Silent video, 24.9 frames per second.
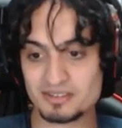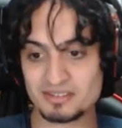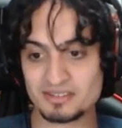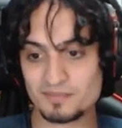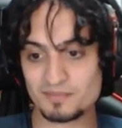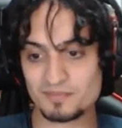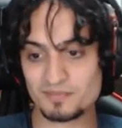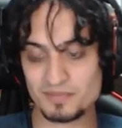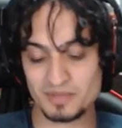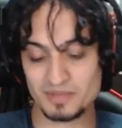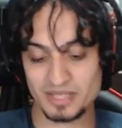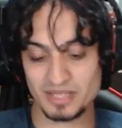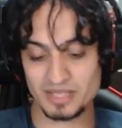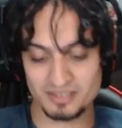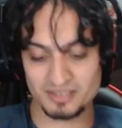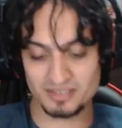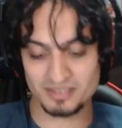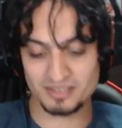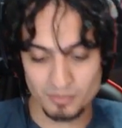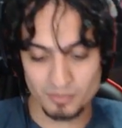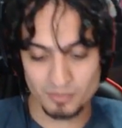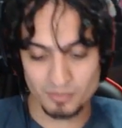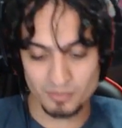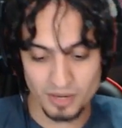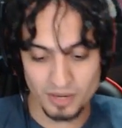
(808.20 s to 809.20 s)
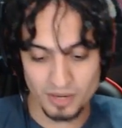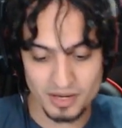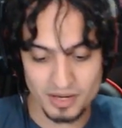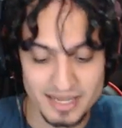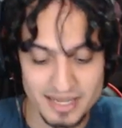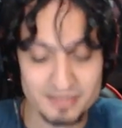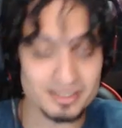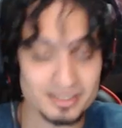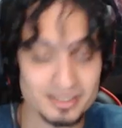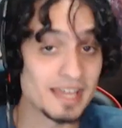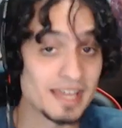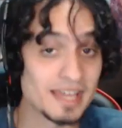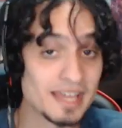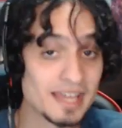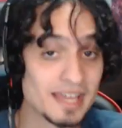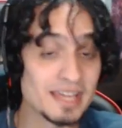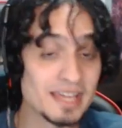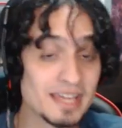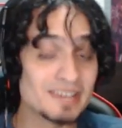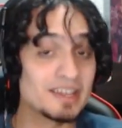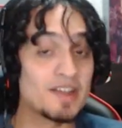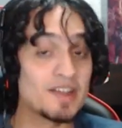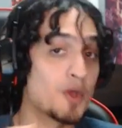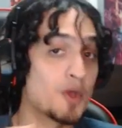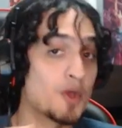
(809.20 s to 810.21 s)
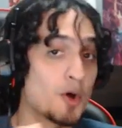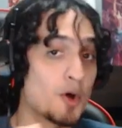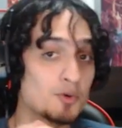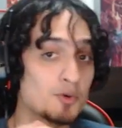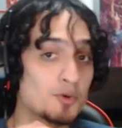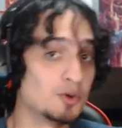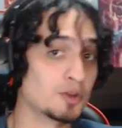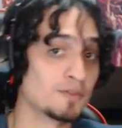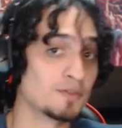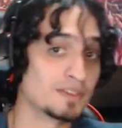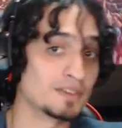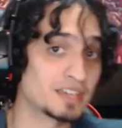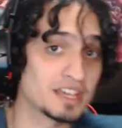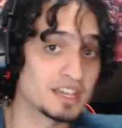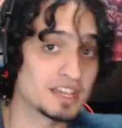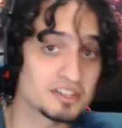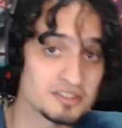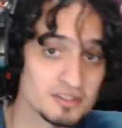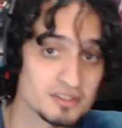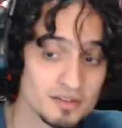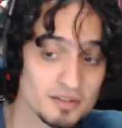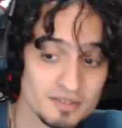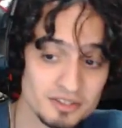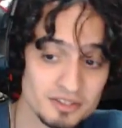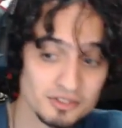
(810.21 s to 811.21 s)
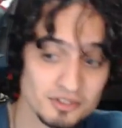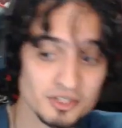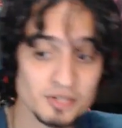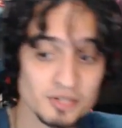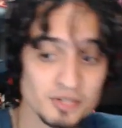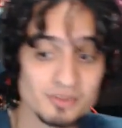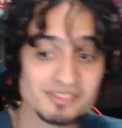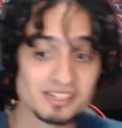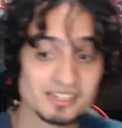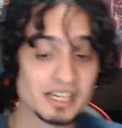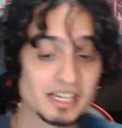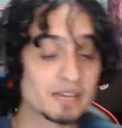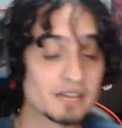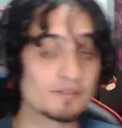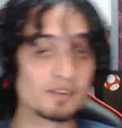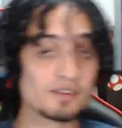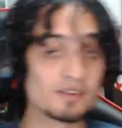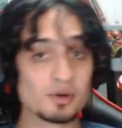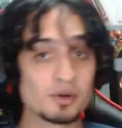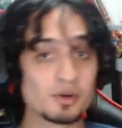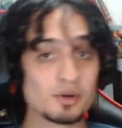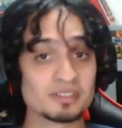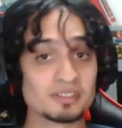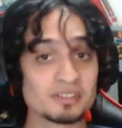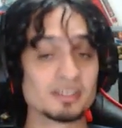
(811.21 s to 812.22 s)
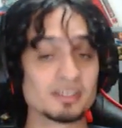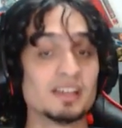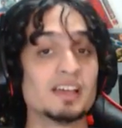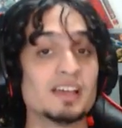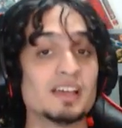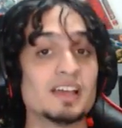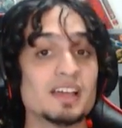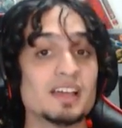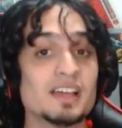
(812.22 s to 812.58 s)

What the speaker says: gets demonetized, I get no notification of it. The only reason I ever notice is